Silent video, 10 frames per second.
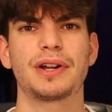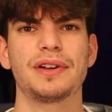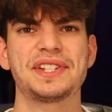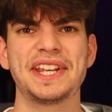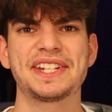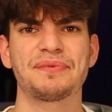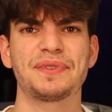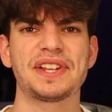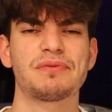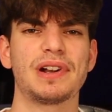because he isn't
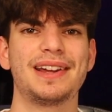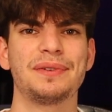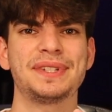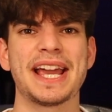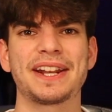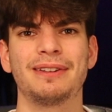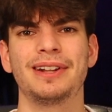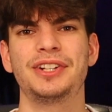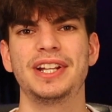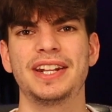as reliant on
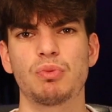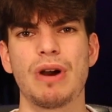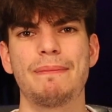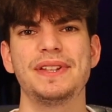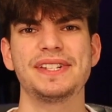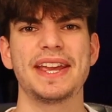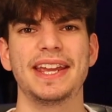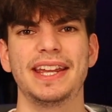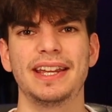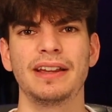technology and his weapons
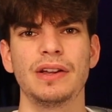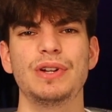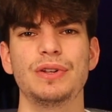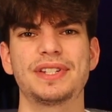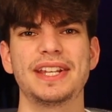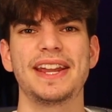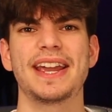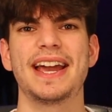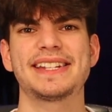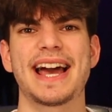here. We do see it
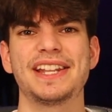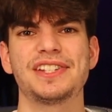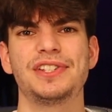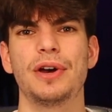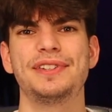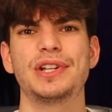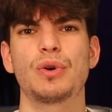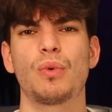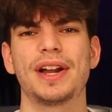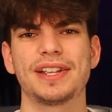get his hands dirty
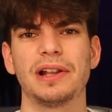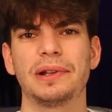quite a